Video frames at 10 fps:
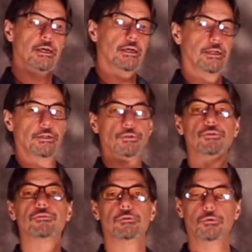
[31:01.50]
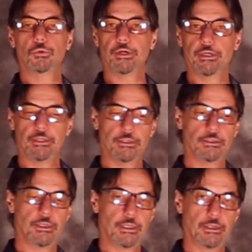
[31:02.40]
in a youthful
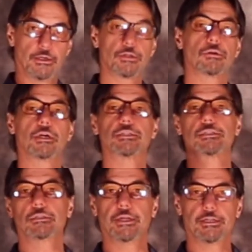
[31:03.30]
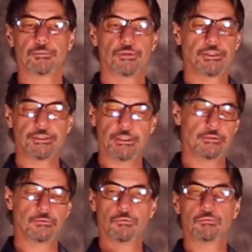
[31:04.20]
way, in a crush-like
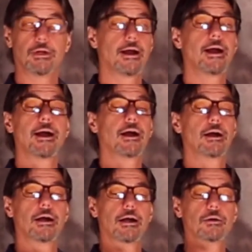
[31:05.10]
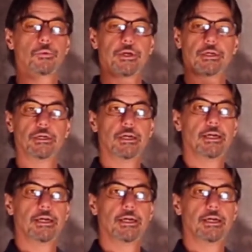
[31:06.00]
appreciative way.